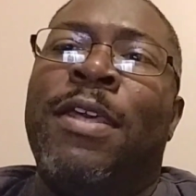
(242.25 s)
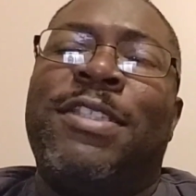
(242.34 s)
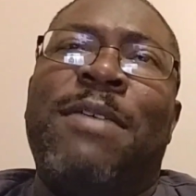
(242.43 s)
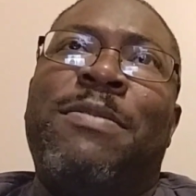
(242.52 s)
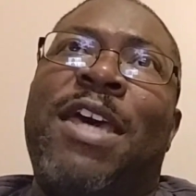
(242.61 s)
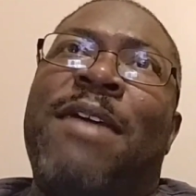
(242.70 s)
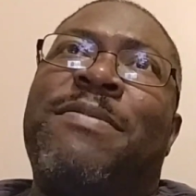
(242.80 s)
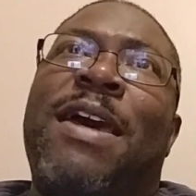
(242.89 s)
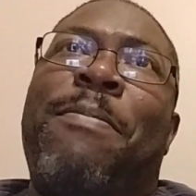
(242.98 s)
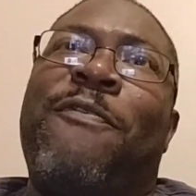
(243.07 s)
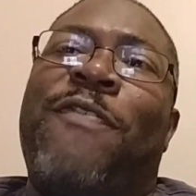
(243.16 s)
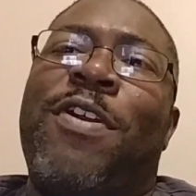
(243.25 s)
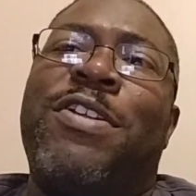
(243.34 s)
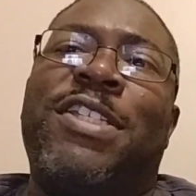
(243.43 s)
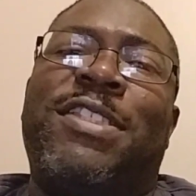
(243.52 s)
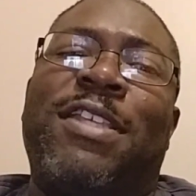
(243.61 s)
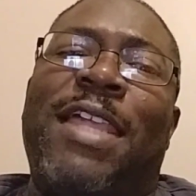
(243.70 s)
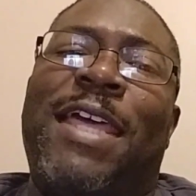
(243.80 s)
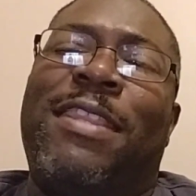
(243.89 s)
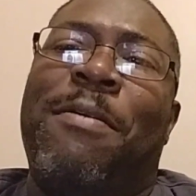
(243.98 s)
Sometimes I prefer just to let the